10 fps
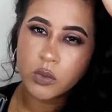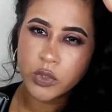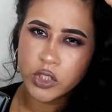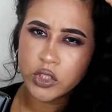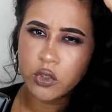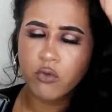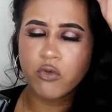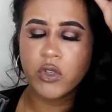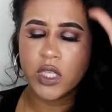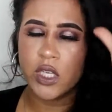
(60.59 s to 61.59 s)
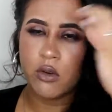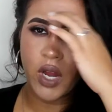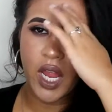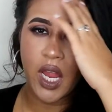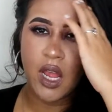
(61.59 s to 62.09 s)
which is really
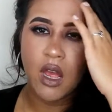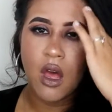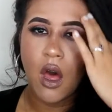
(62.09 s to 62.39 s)
great.